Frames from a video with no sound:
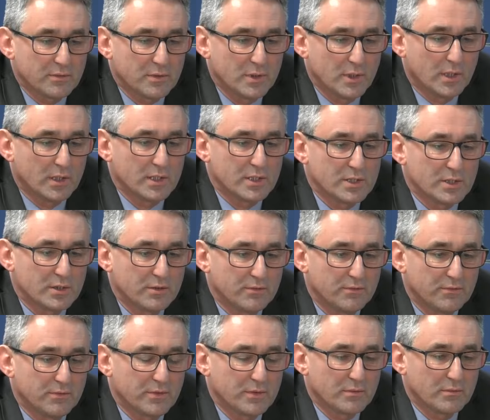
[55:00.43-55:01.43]
knowledge
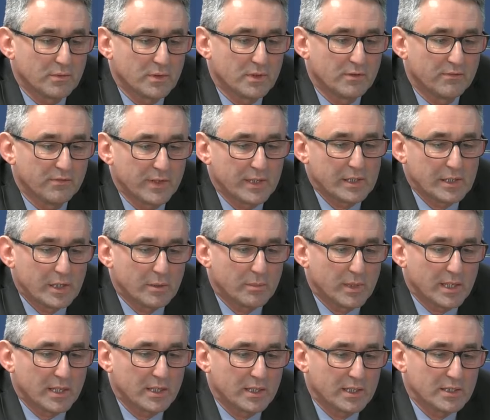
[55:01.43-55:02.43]
of the failure
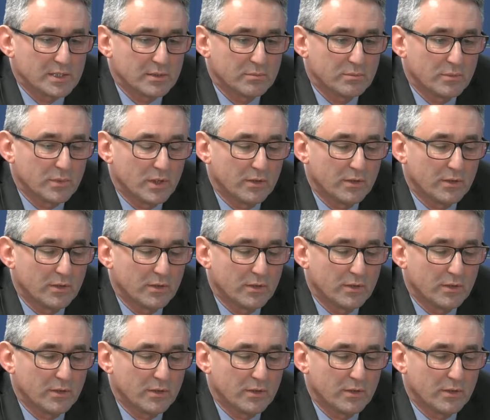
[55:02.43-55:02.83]
mechanism